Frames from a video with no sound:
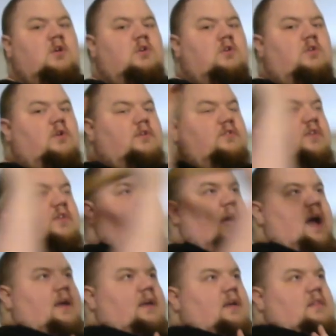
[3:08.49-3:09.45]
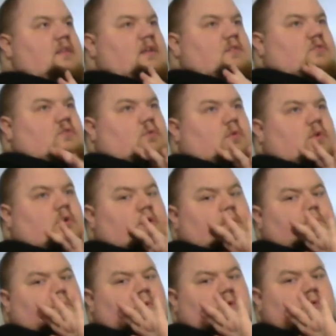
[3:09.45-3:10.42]
You're attacking that sword
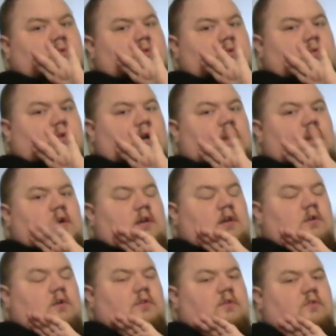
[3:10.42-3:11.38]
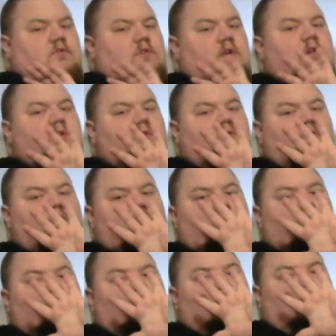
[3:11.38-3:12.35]
arm, okay, cutting all those tendons,
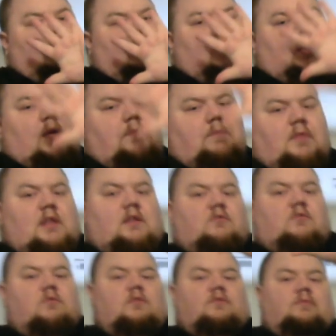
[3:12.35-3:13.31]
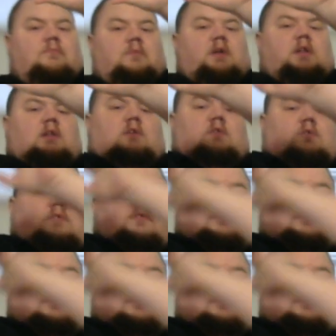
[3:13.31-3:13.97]
keeping that sword from hitting you in the